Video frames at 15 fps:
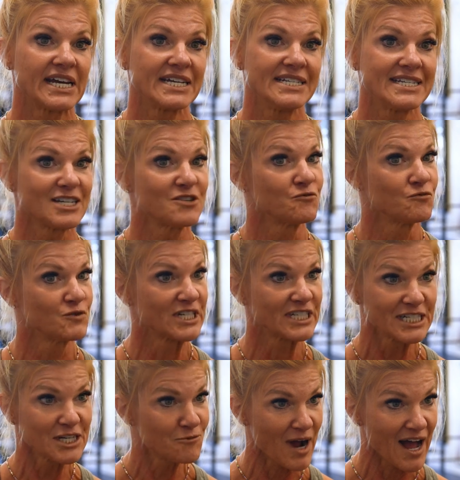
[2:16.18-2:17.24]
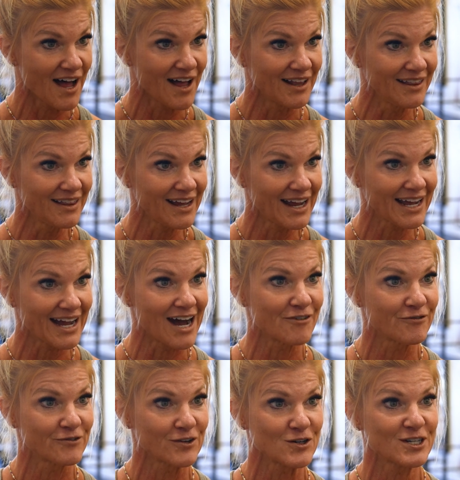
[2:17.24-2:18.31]
I did really well. I got
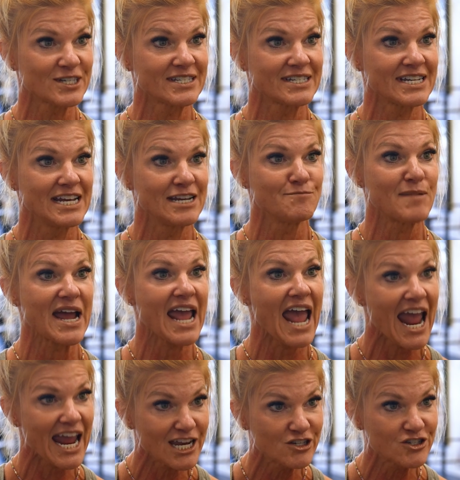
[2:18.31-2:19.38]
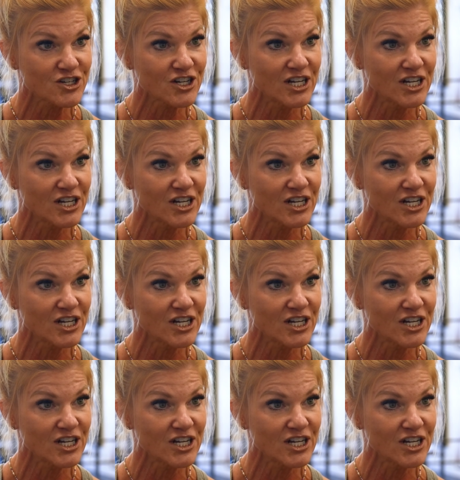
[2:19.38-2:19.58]
first in my age